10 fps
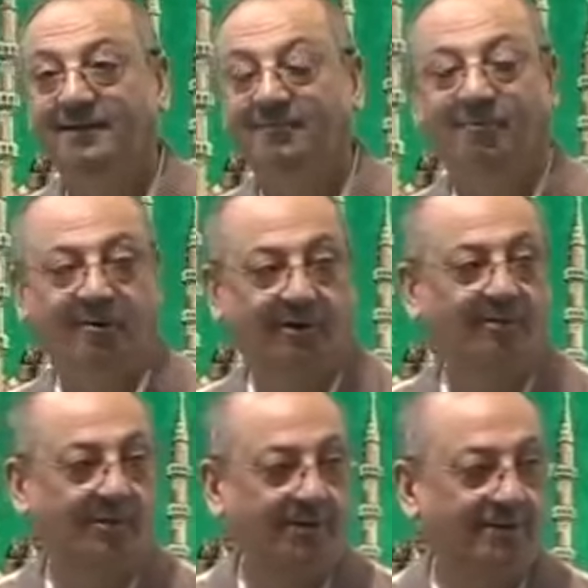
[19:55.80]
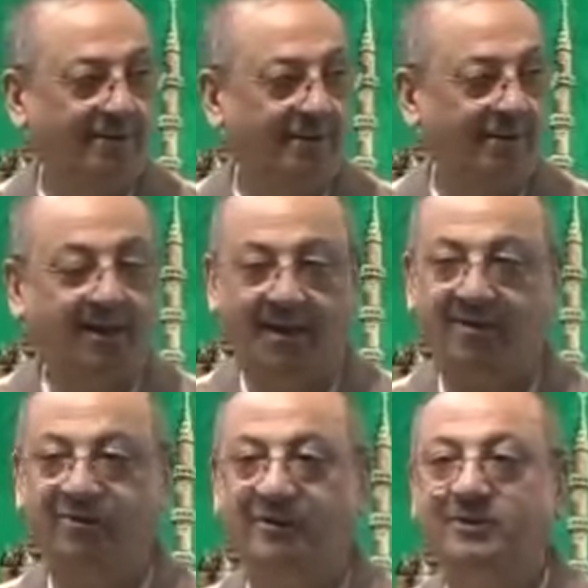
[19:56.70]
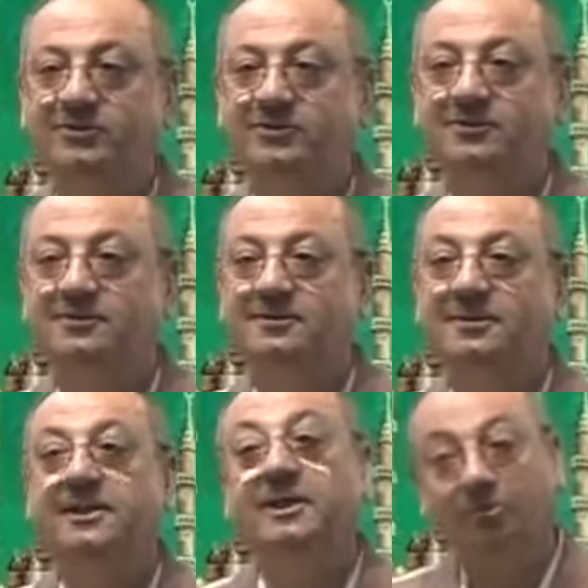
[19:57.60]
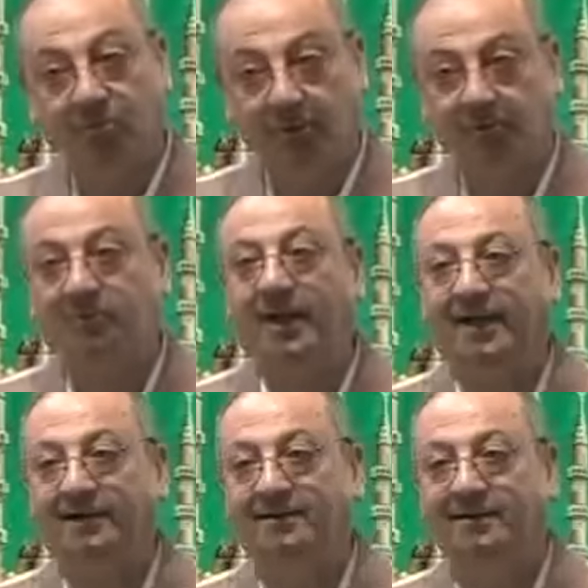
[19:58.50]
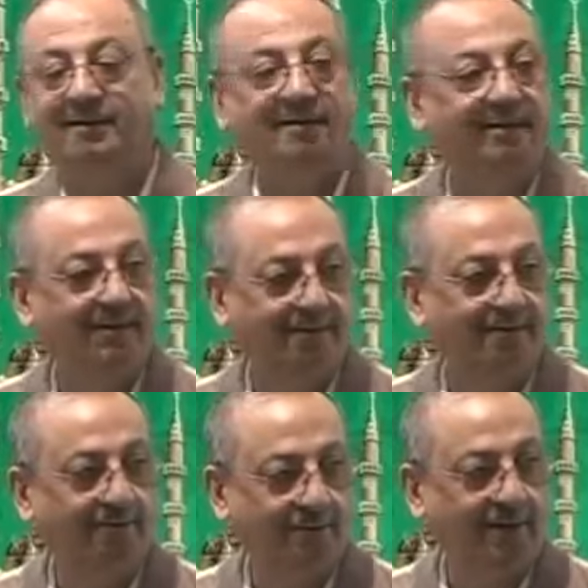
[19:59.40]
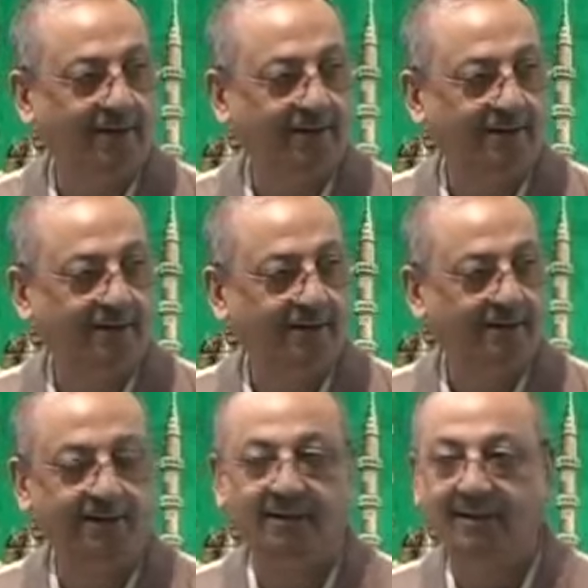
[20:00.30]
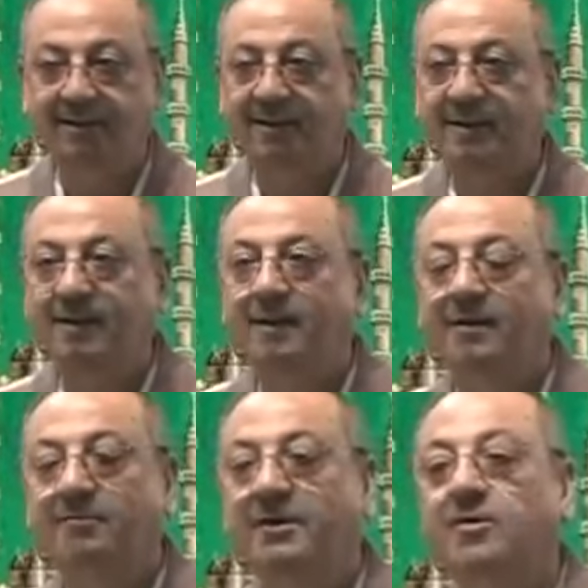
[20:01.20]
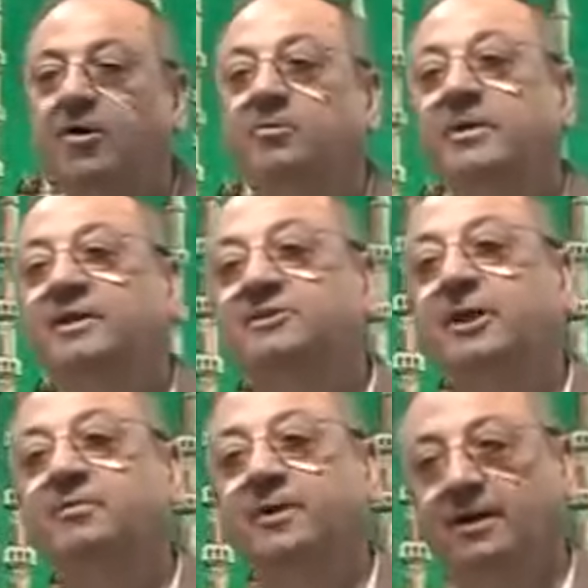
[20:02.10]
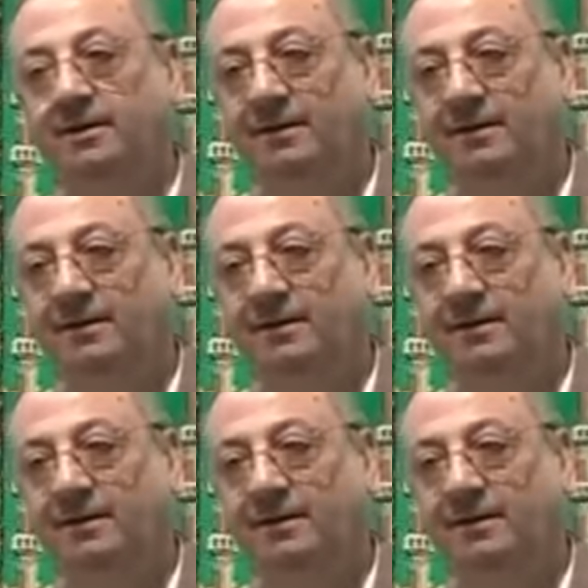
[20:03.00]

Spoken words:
Whatever the earth is, equal to that. Okay. Will not be accepted.